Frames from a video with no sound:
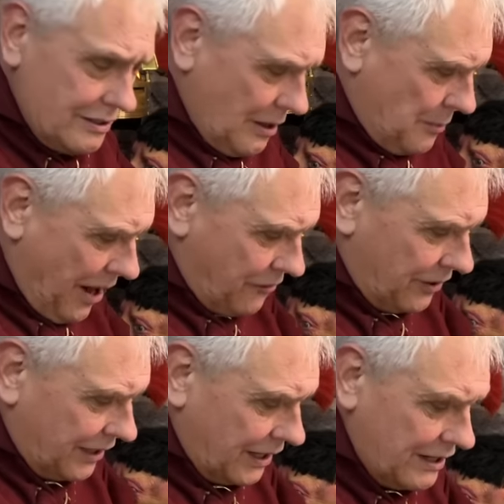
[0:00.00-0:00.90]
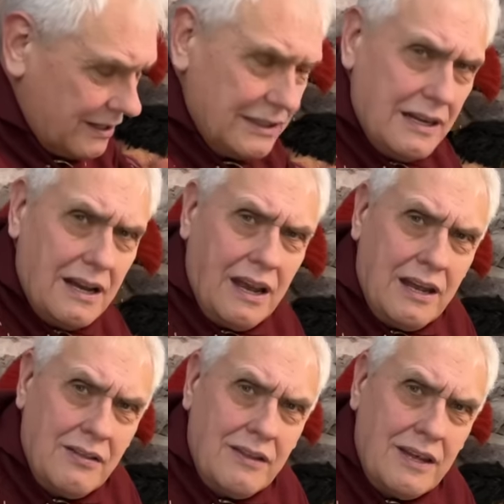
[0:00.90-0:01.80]
apparently
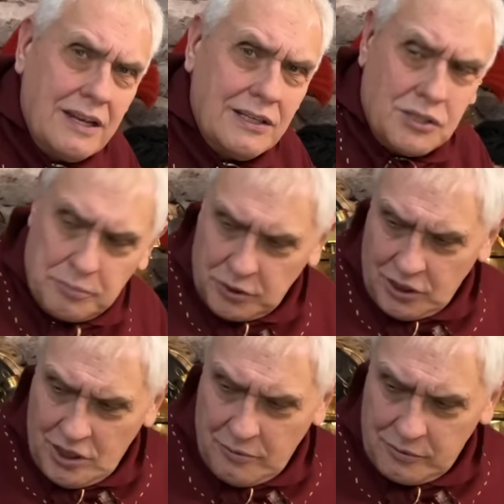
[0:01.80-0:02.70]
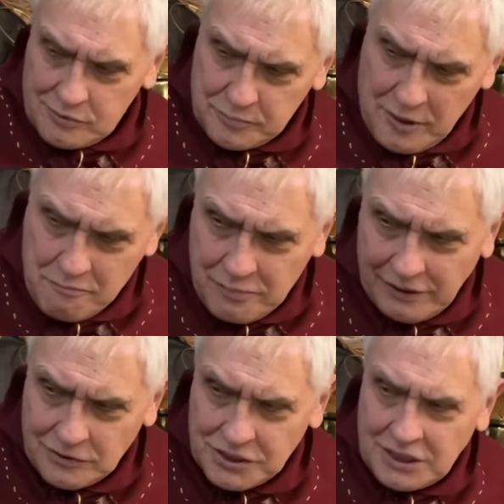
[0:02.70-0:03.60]
in the Egyptian army was being
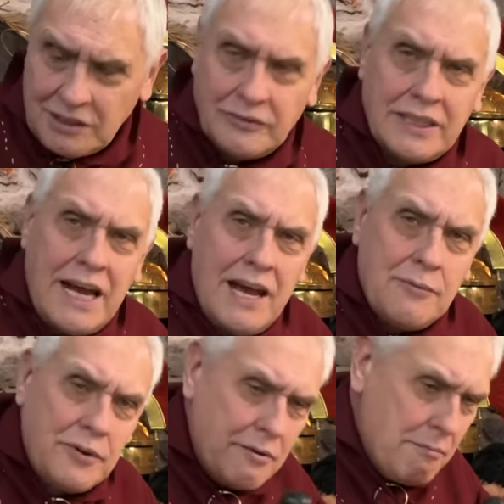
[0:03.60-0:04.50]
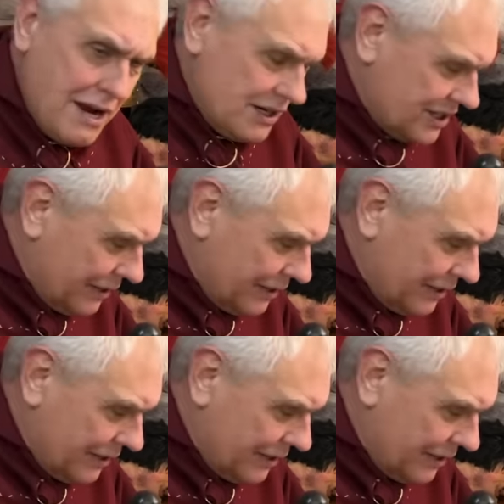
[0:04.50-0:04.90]
belted over the head with a mace.